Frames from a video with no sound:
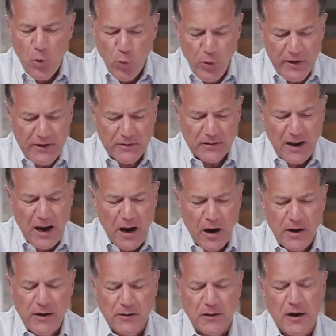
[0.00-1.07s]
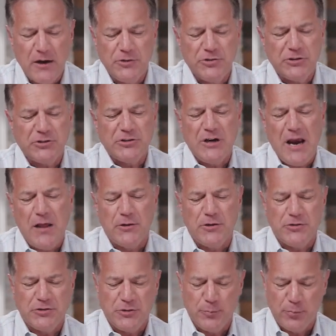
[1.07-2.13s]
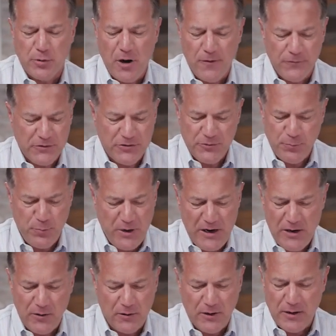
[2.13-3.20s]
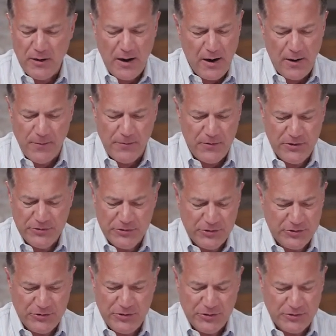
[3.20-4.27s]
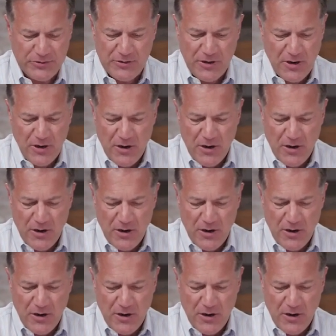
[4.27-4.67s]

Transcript: When Elijah challenged the prophets of Baal, and this is just